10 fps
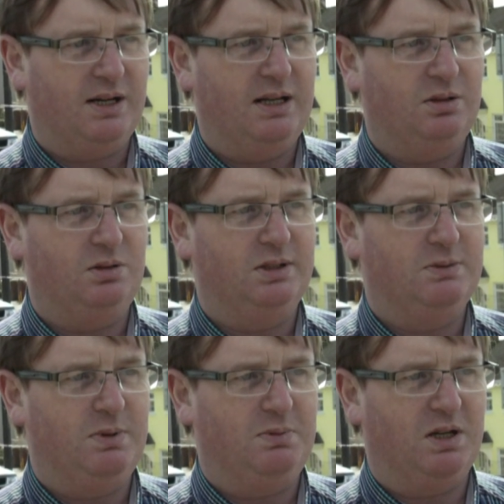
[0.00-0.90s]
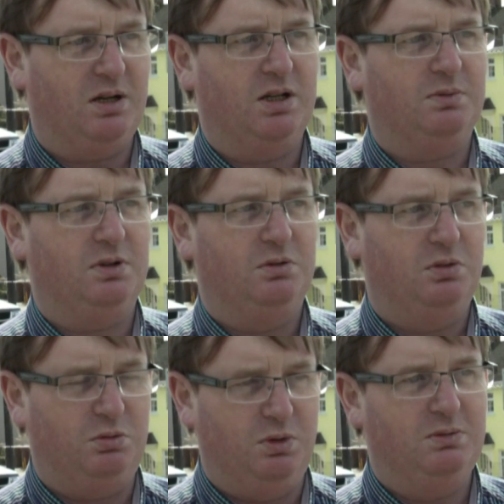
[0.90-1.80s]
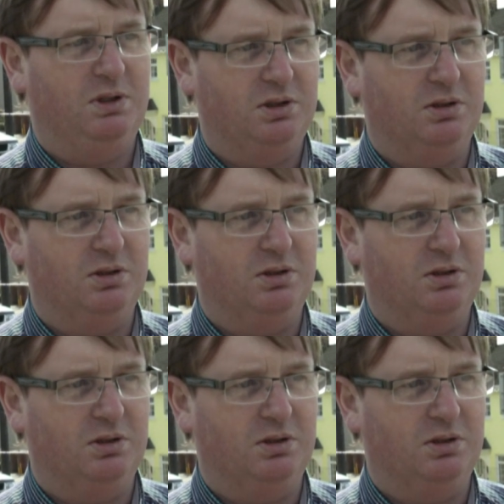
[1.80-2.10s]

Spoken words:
try and hold these people accountable, well, we will do